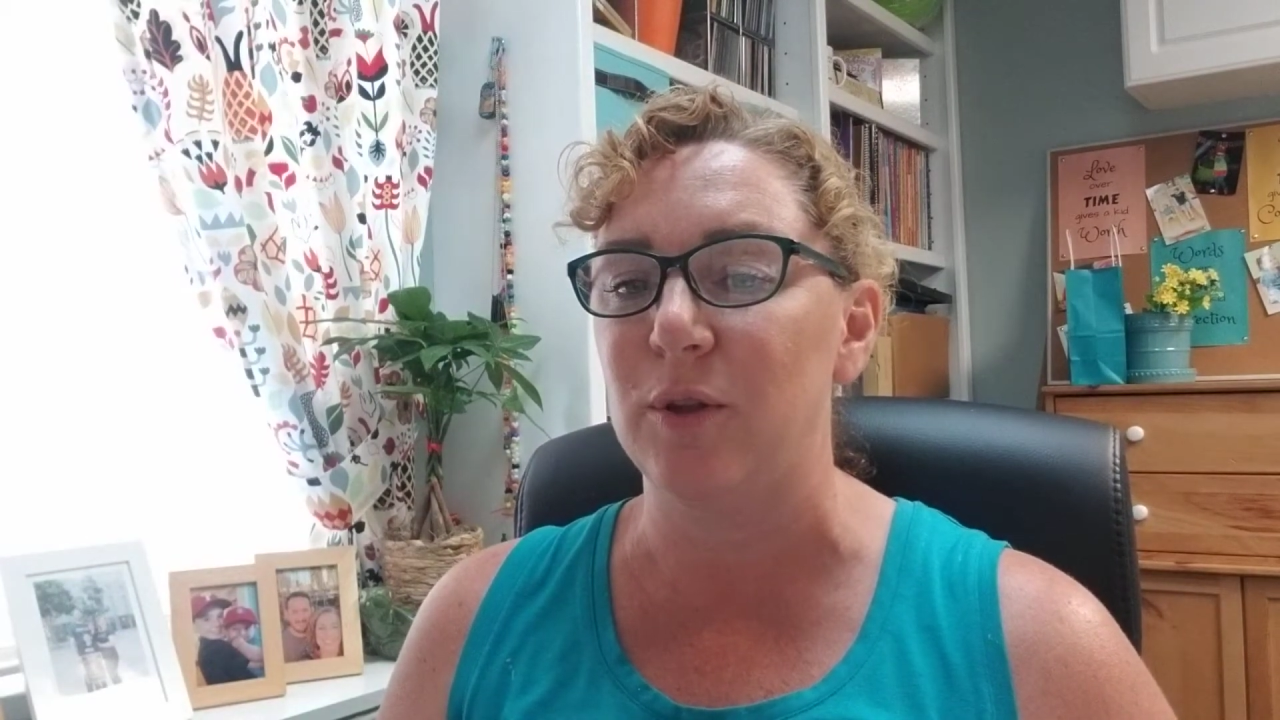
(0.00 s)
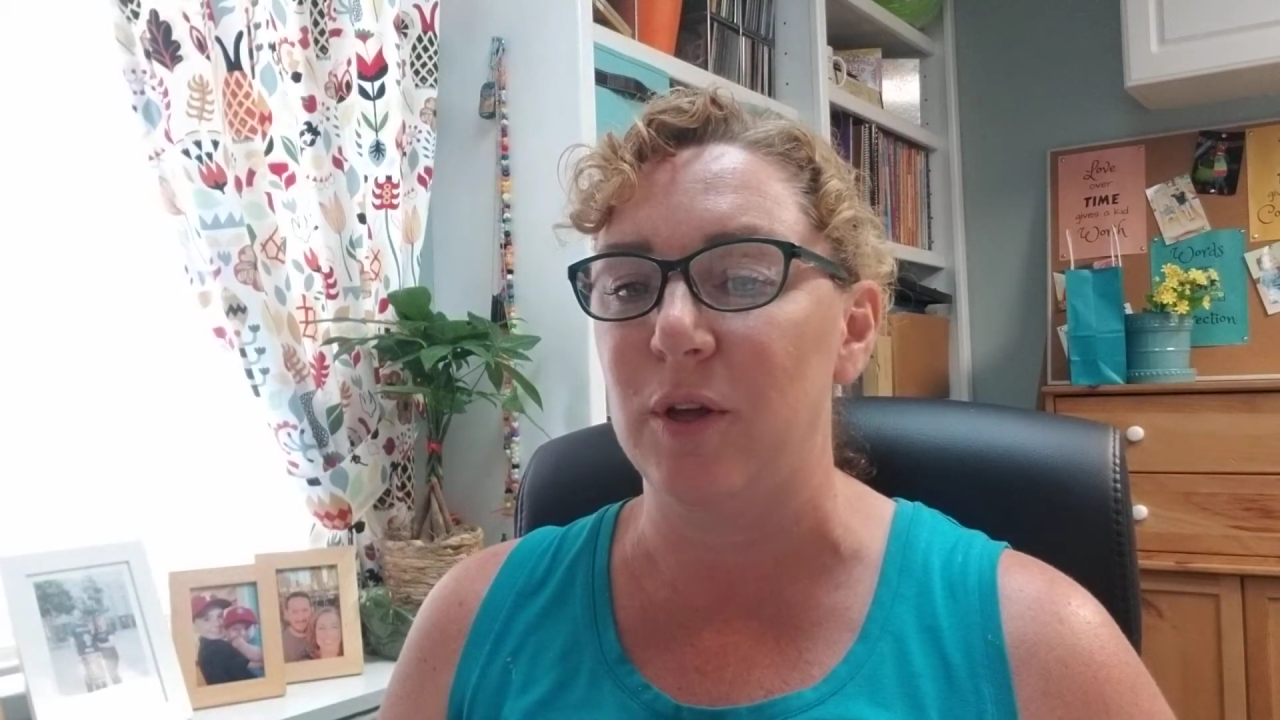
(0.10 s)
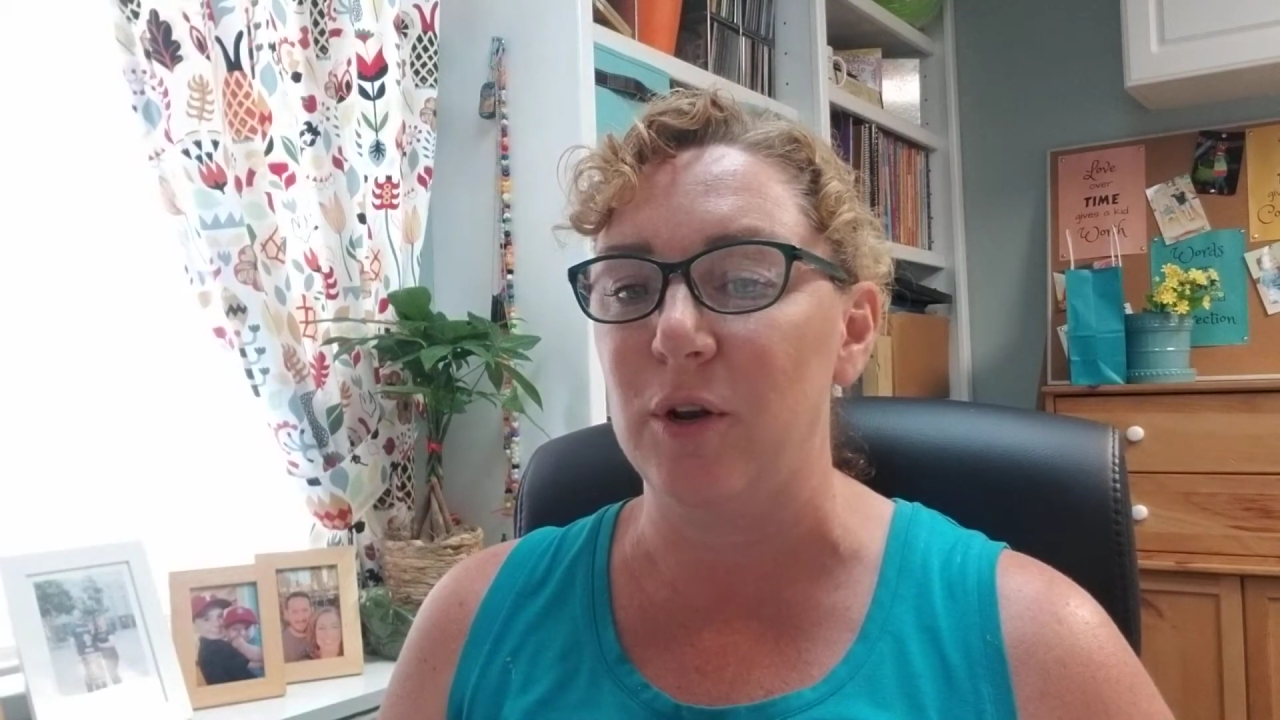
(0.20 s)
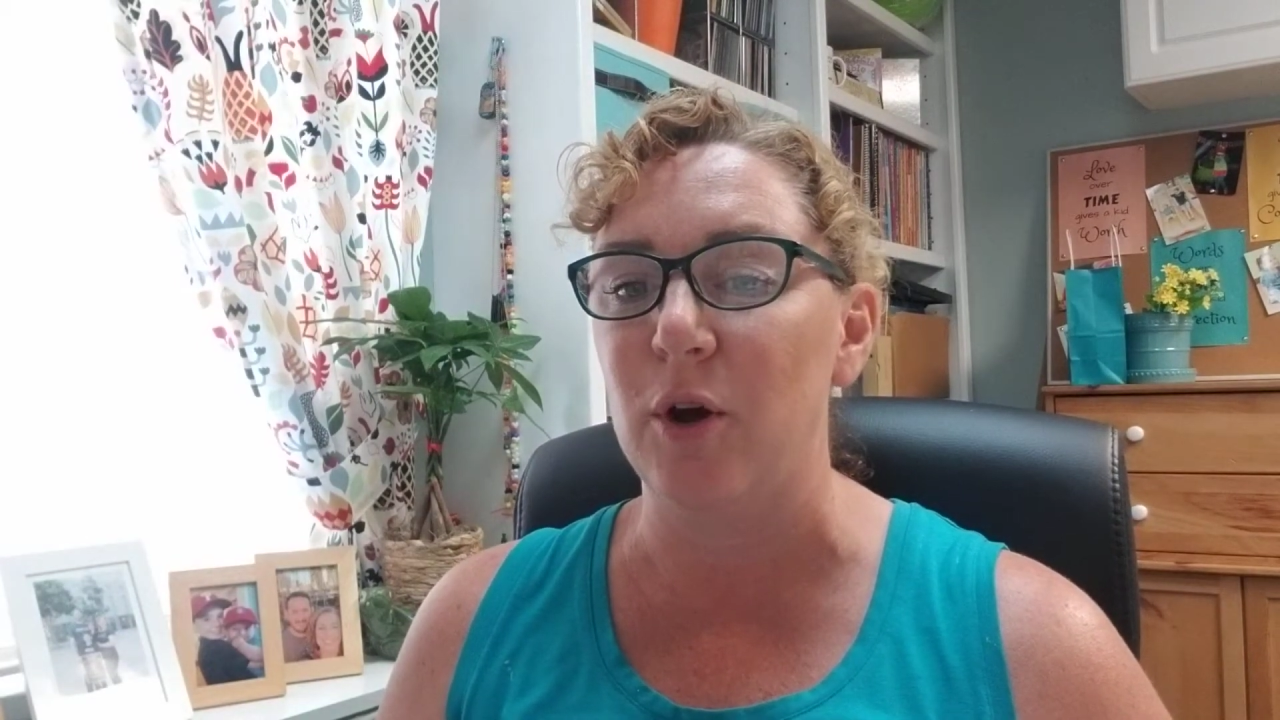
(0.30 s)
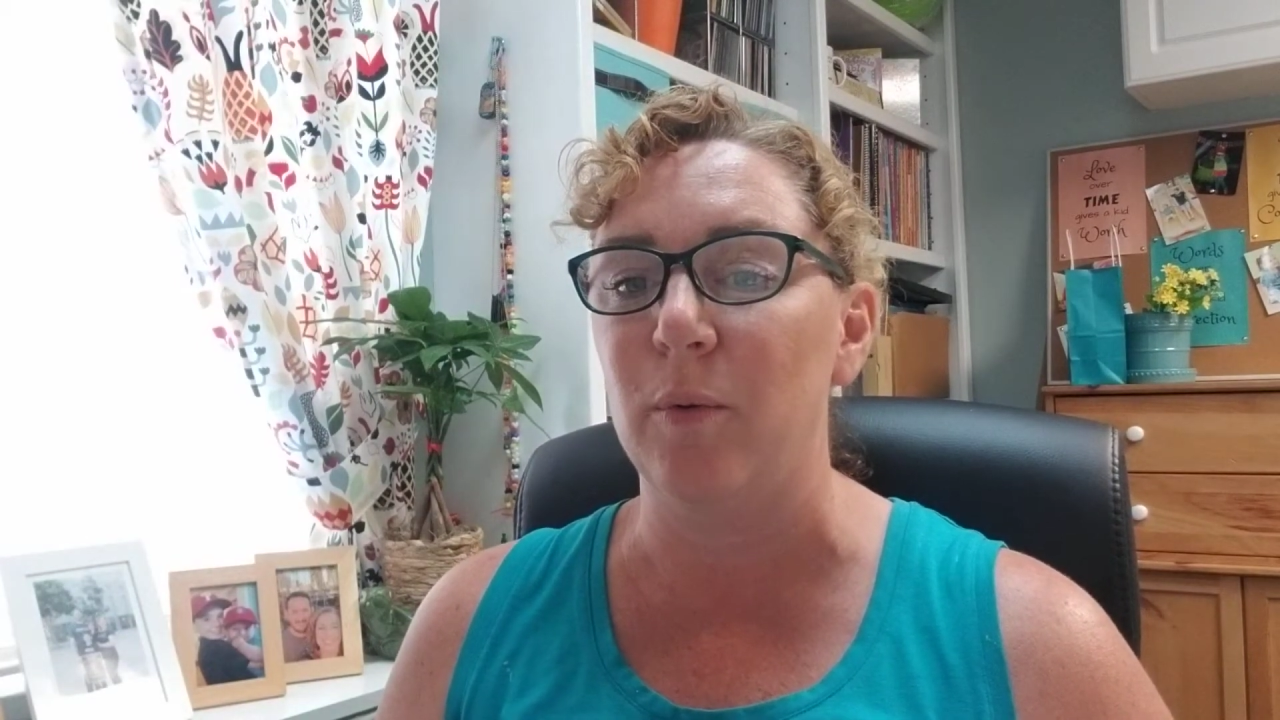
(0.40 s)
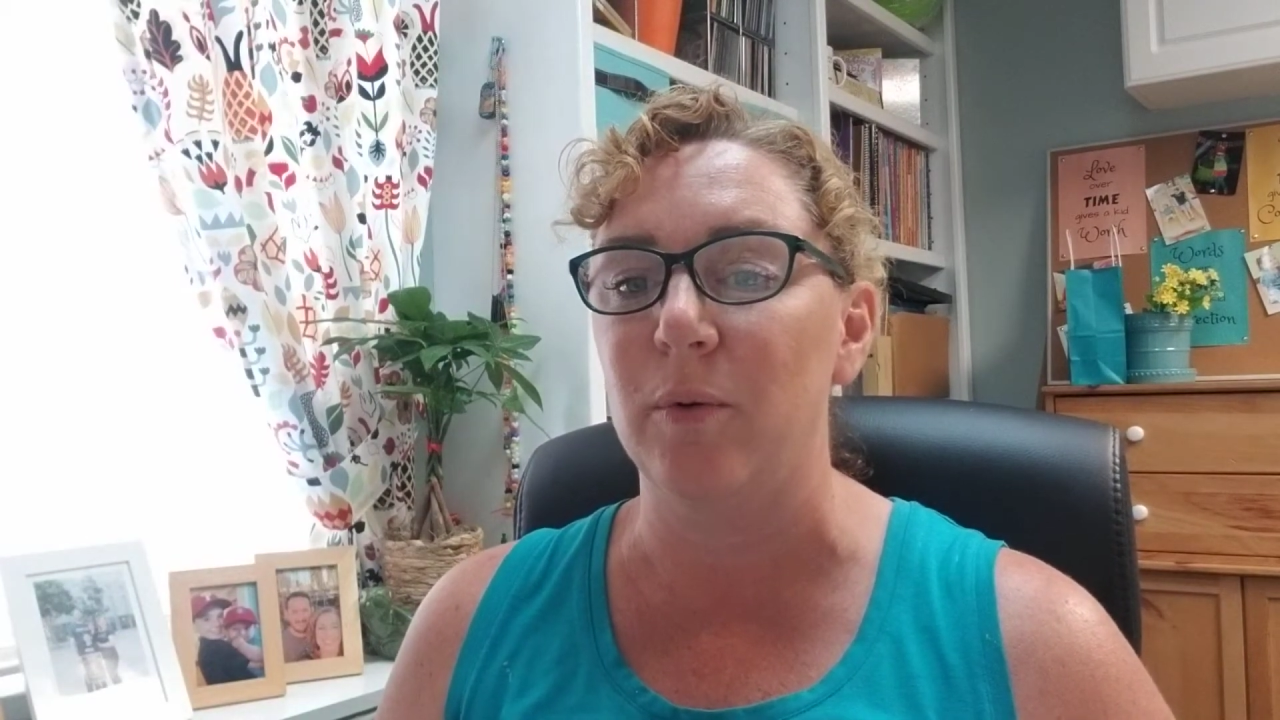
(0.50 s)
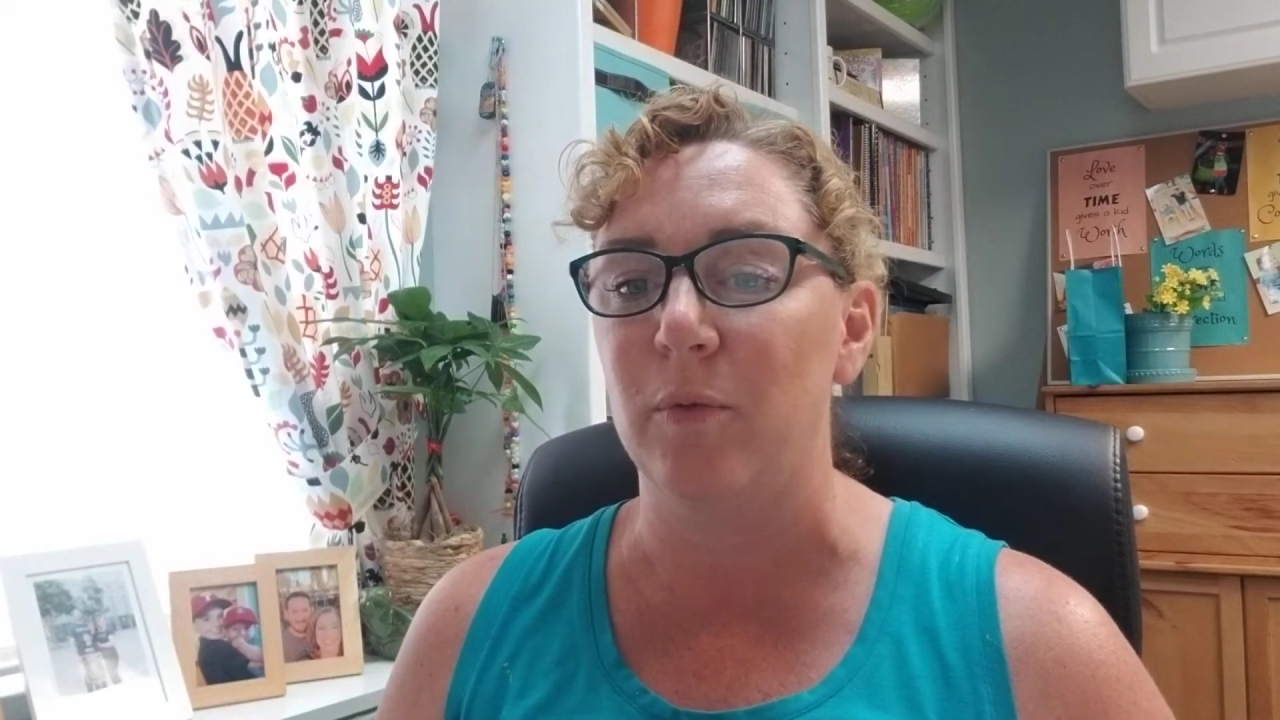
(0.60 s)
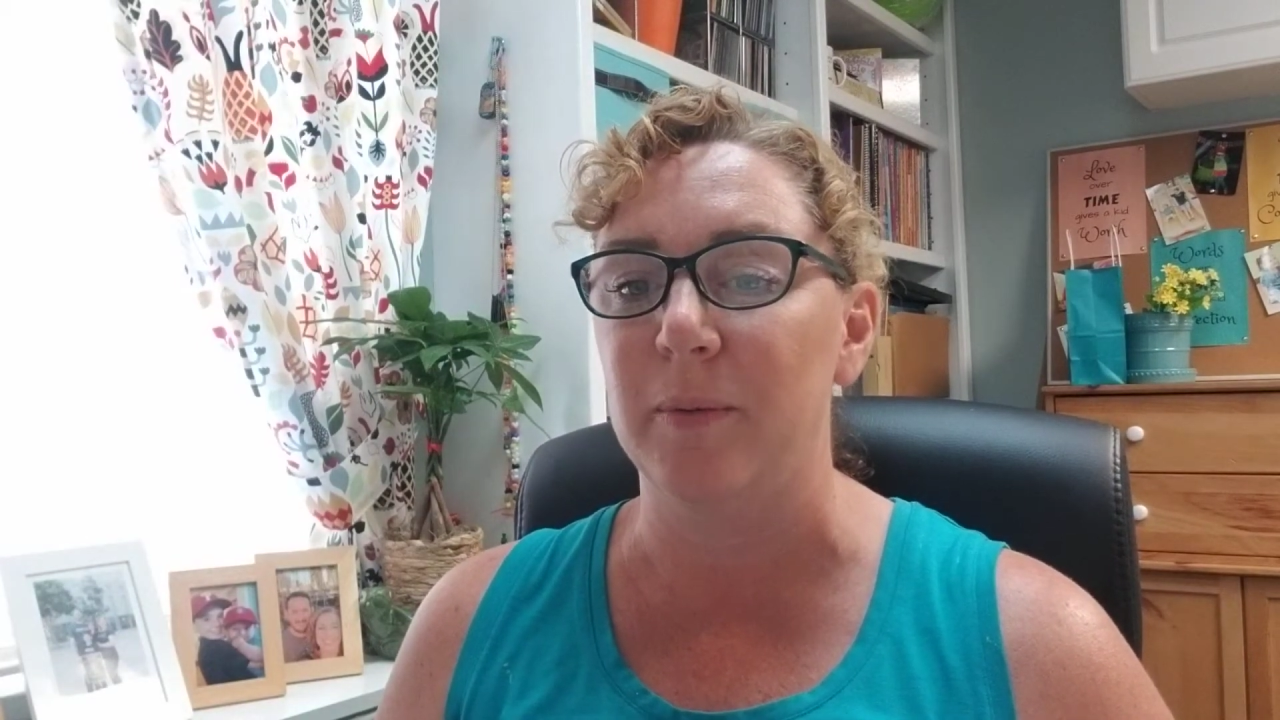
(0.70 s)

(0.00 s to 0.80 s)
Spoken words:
so that no one will